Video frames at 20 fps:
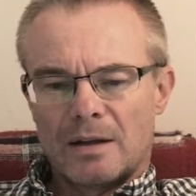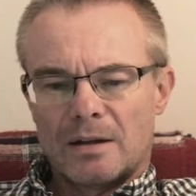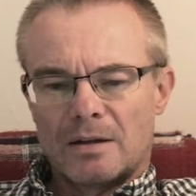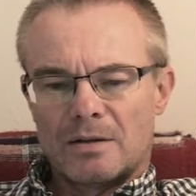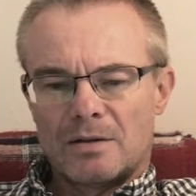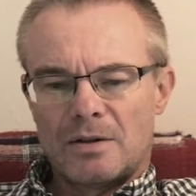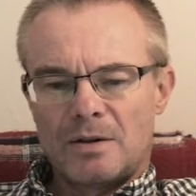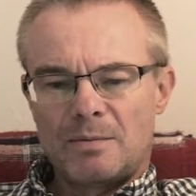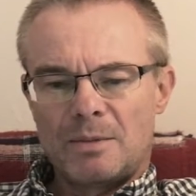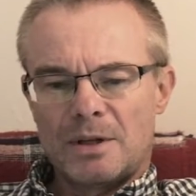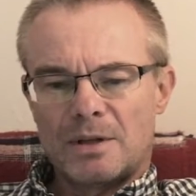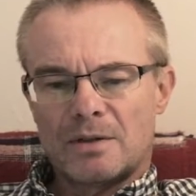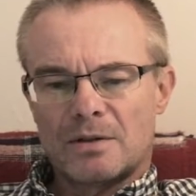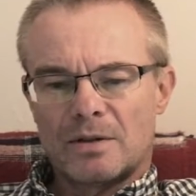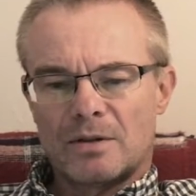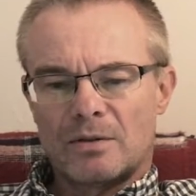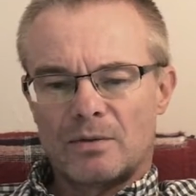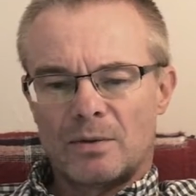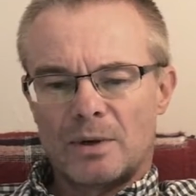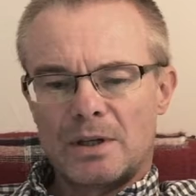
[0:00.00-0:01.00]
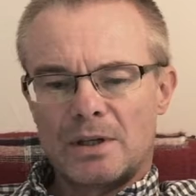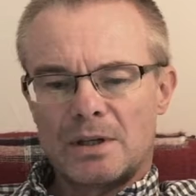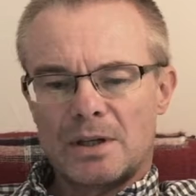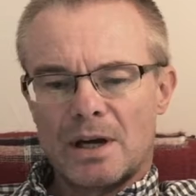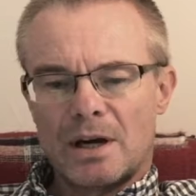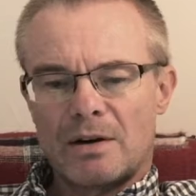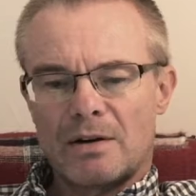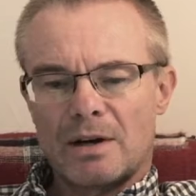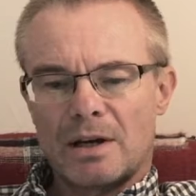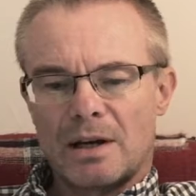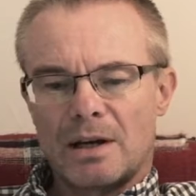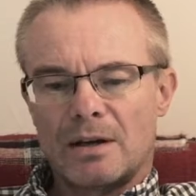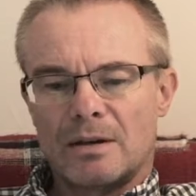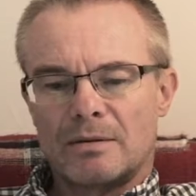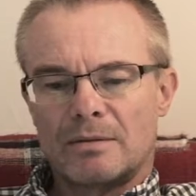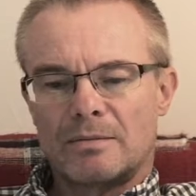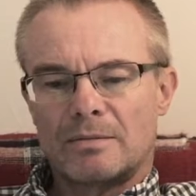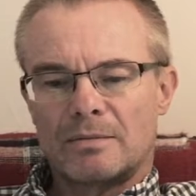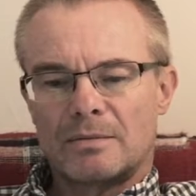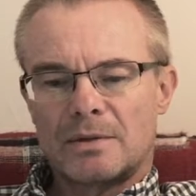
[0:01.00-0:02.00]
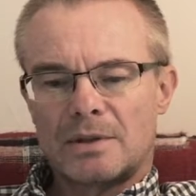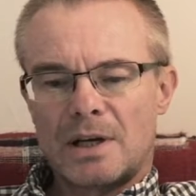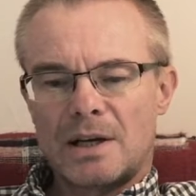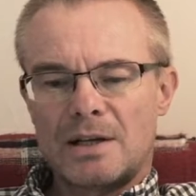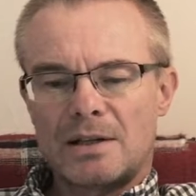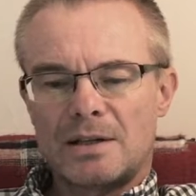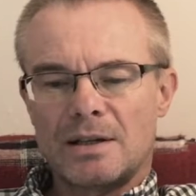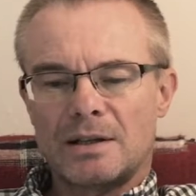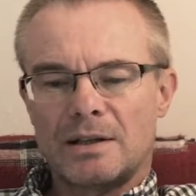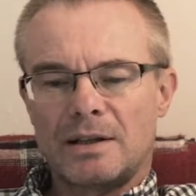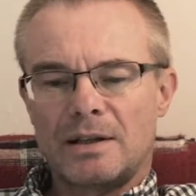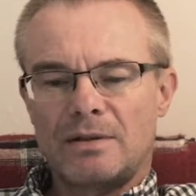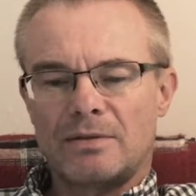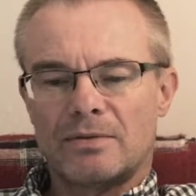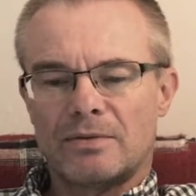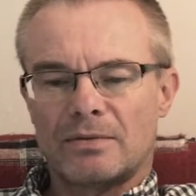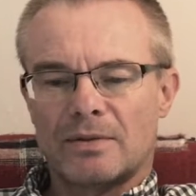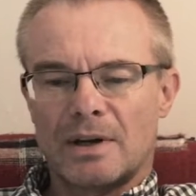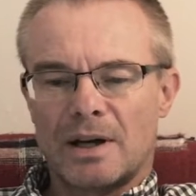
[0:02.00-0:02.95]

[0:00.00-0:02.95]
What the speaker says: "Drimys winteri. Taste a leaf,"